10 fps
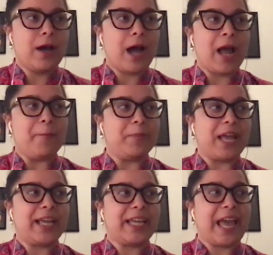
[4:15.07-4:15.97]
I'm
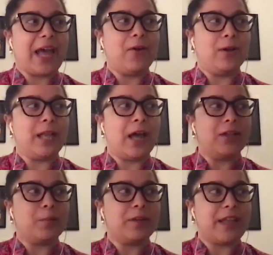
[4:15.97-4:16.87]
blanking out on how
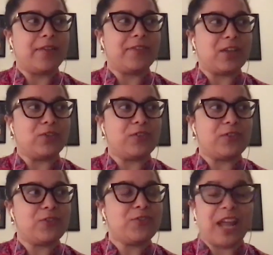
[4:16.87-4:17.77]
to pronounce the other sister's